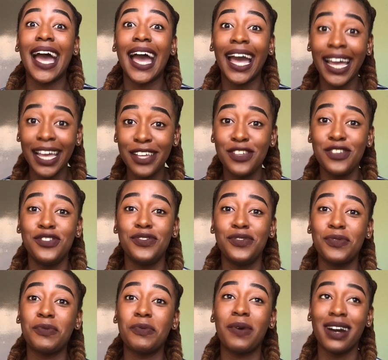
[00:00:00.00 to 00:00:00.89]
I
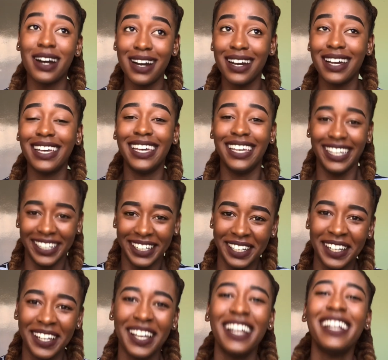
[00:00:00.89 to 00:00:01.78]
knew why
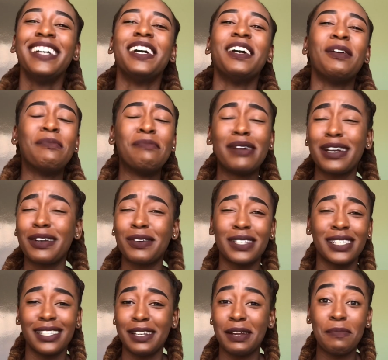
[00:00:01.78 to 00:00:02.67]
but
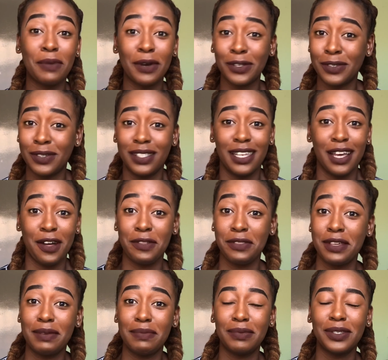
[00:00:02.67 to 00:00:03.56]
I wasn't about to
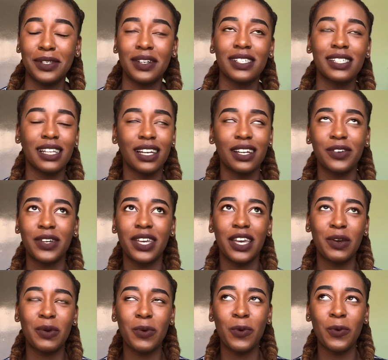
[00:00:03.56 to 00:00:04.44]
tell them. So I was like,
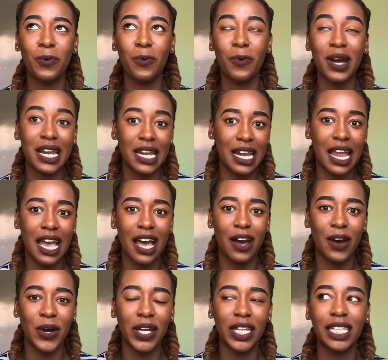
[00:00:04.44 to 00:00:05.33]
okay, cool, what
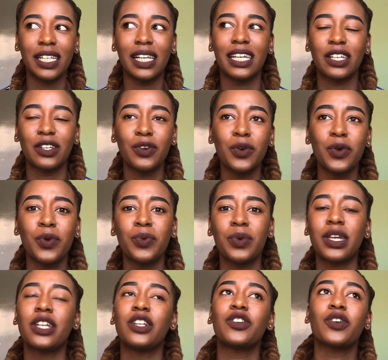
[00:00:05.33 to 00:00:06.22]
now? And they're like, no,
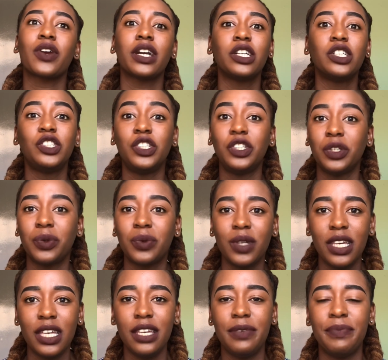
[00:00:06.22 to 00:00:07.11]
we can try
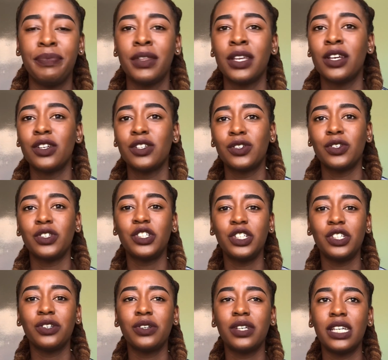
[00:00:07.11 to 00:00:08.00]
GOE. So
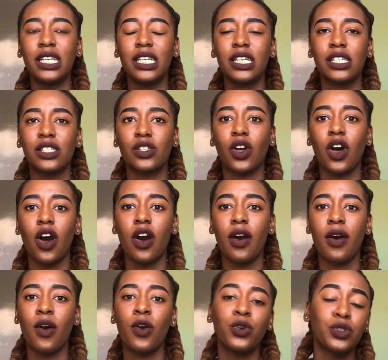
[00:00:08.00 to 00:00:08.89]
GOE is
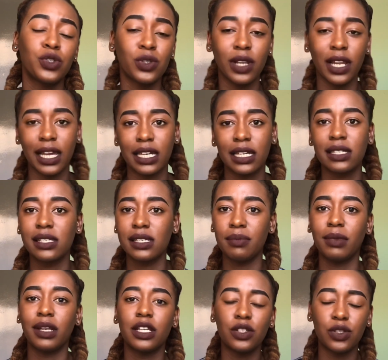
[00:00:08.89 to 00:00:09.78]
also like
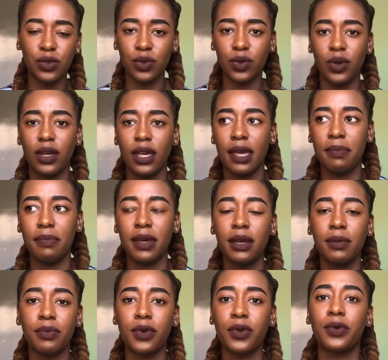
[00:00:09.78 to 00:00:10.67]
similar to
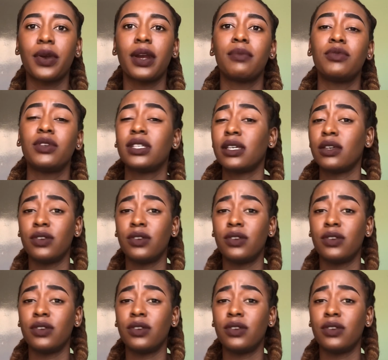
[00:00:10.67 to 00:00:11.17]
Epik Program.